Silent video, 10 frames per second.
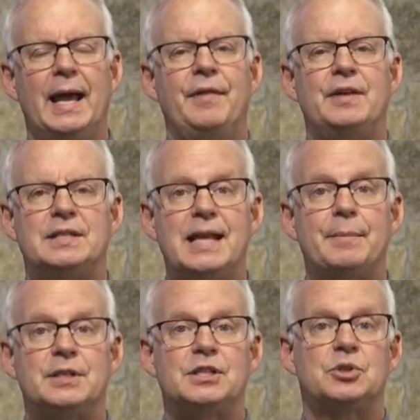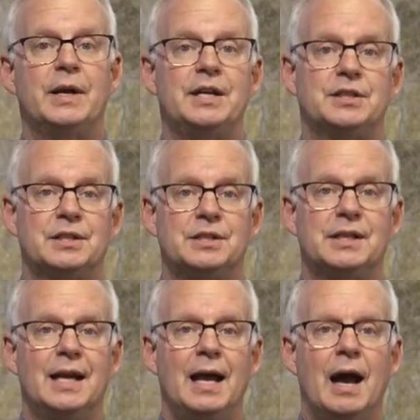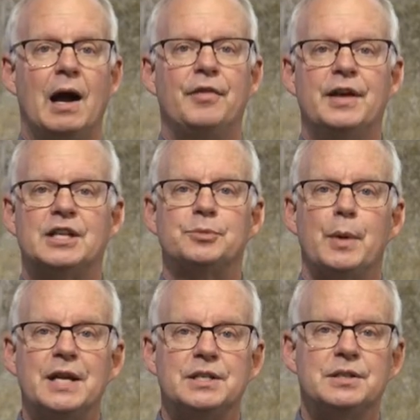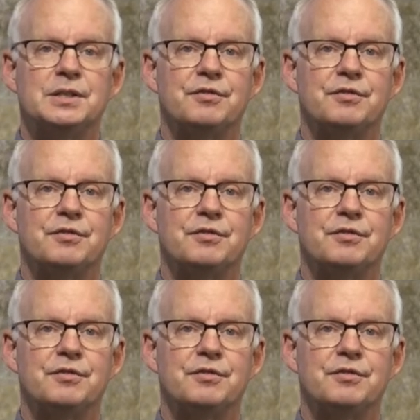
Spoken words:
and these demonstrations are the expressions